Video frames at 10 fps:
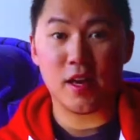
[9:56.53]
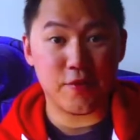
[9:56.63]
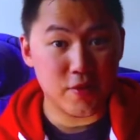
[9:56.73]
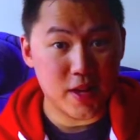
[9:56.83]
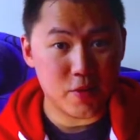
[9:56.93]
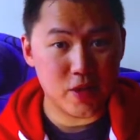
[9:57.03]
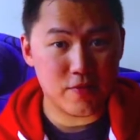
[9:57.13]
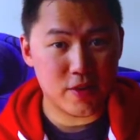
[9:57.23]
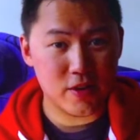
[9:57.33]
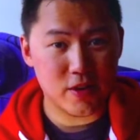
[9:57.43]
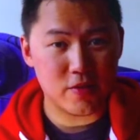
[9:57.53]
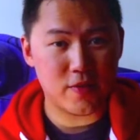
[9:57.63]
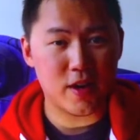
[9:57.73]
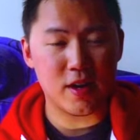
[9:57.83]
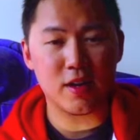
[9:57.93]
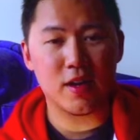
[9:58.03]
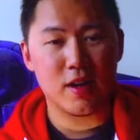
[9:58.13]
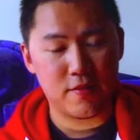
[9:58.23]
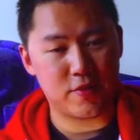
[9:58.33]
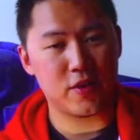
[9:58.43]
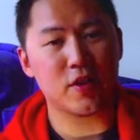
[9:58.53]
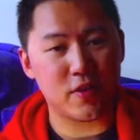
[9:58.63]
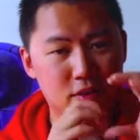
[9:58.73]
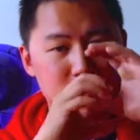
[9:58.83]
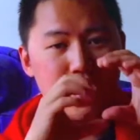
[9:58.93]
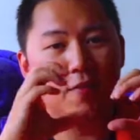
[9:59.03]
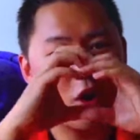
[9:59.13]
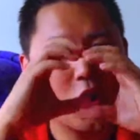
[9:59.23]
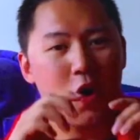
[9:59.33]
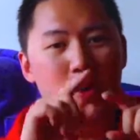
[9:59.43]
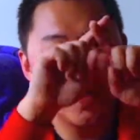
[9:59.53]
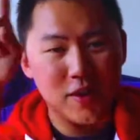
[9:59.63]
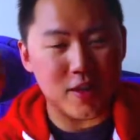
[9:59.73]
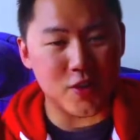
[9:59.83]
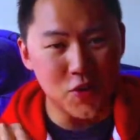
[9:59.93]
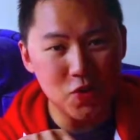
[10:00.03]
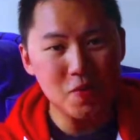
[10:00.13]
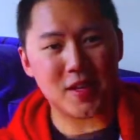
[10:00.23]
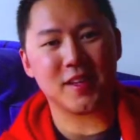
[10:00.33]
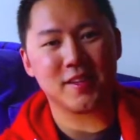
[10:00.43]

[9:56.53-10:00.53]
If you like what you've heard so far, for Steveocubed.